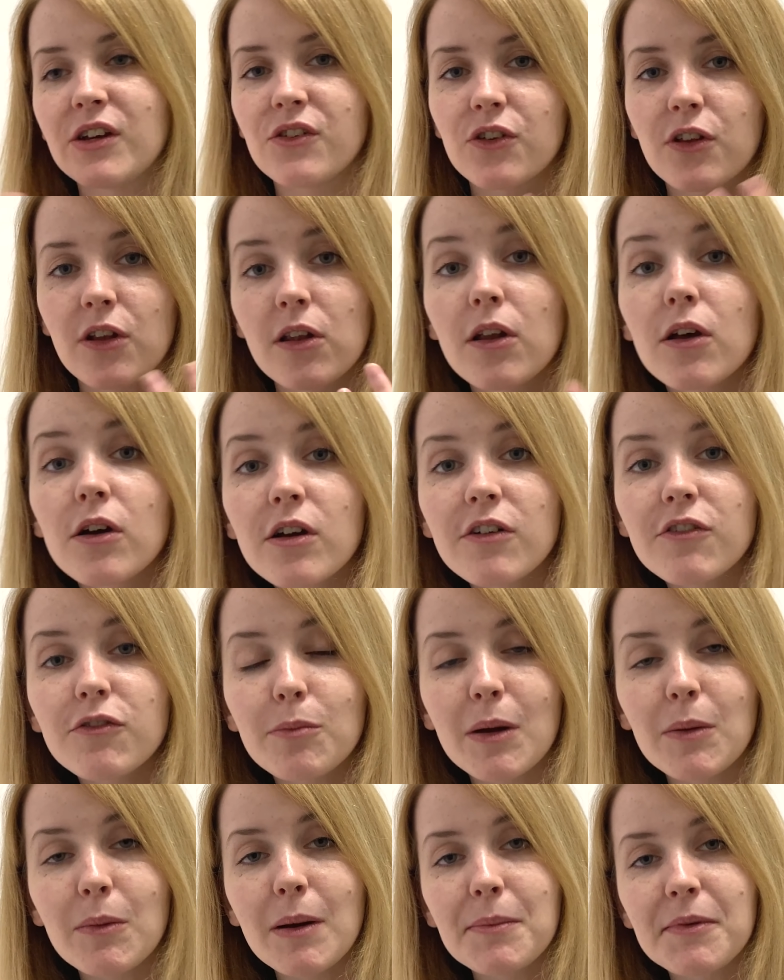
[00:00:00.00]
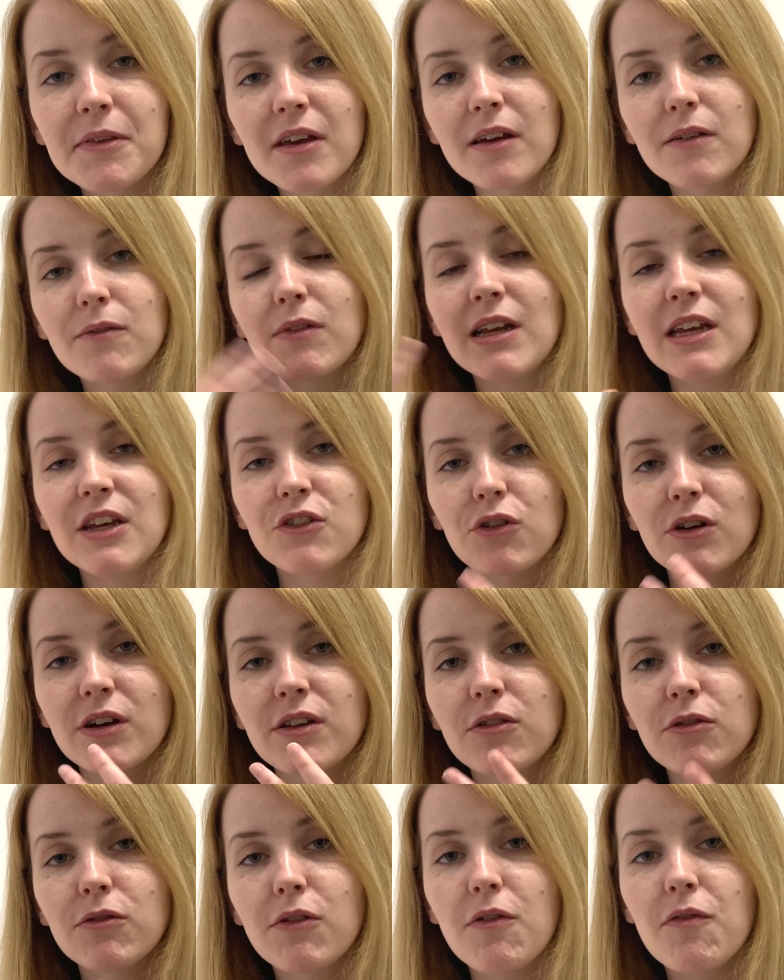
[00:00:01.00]
the look of my website and really tried
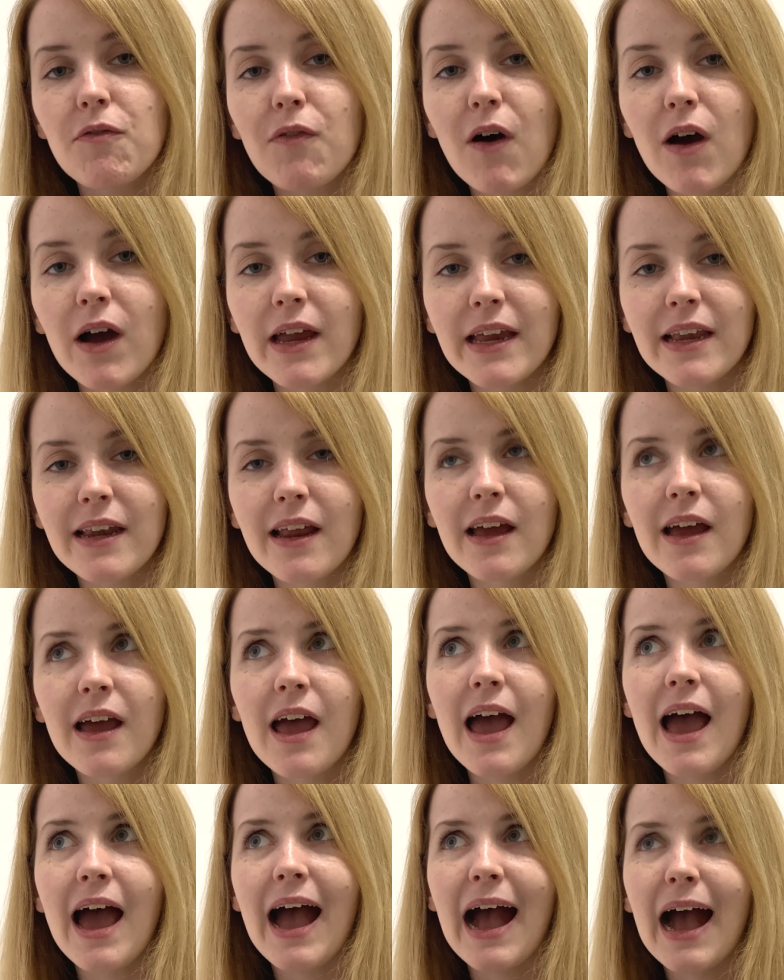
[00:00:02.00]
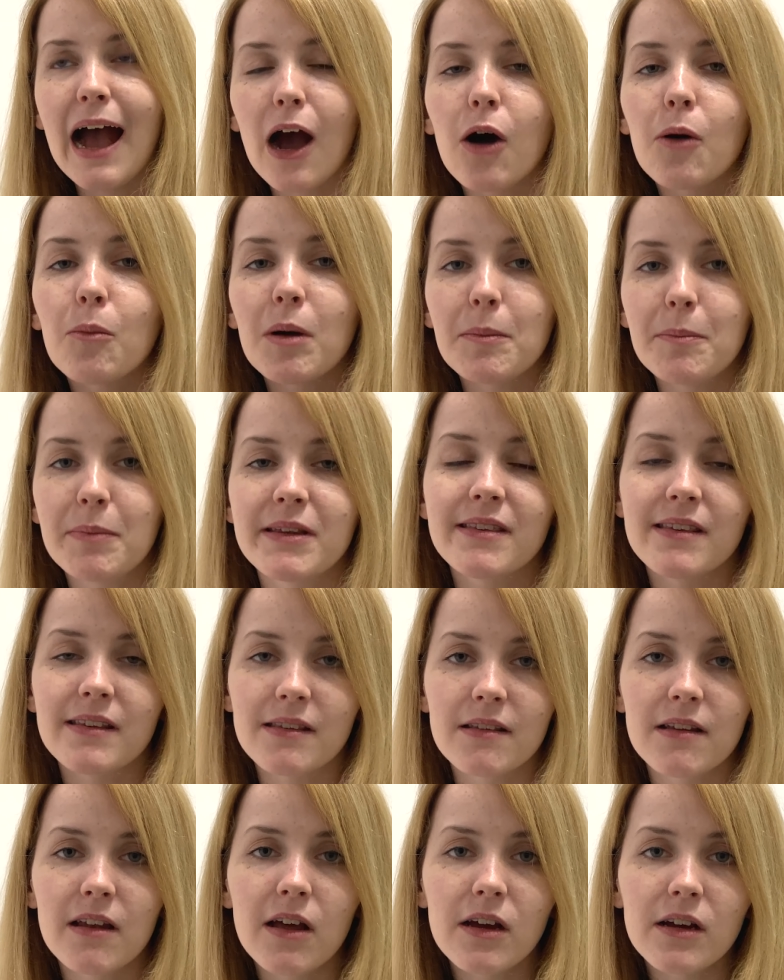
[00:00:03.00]
to refine how my
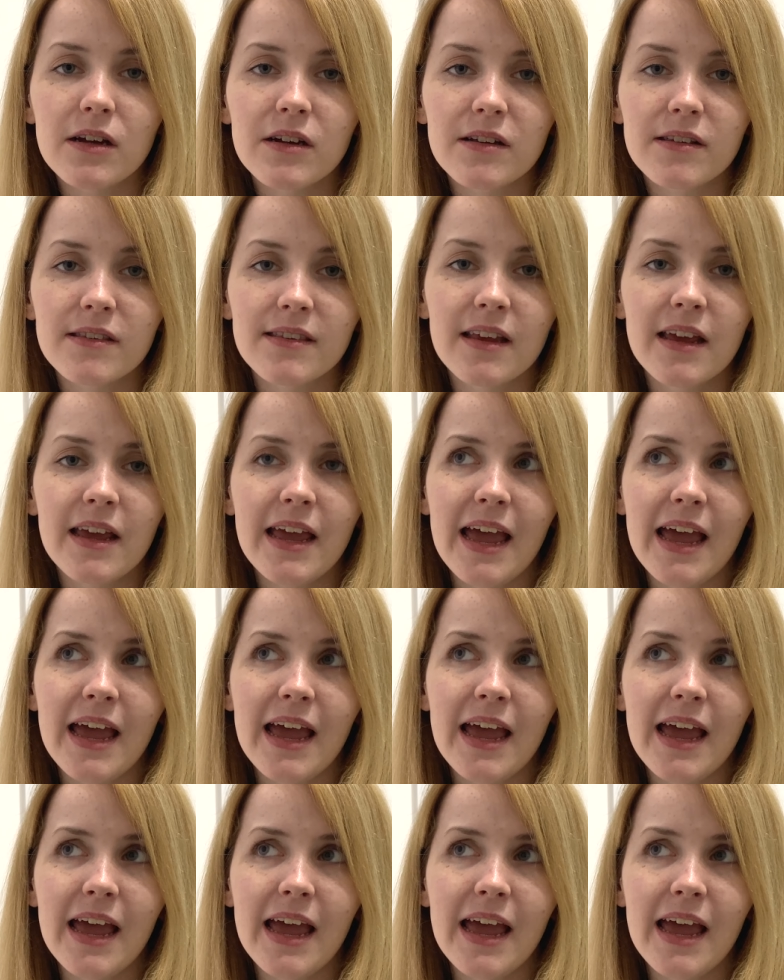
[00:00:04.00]
business looks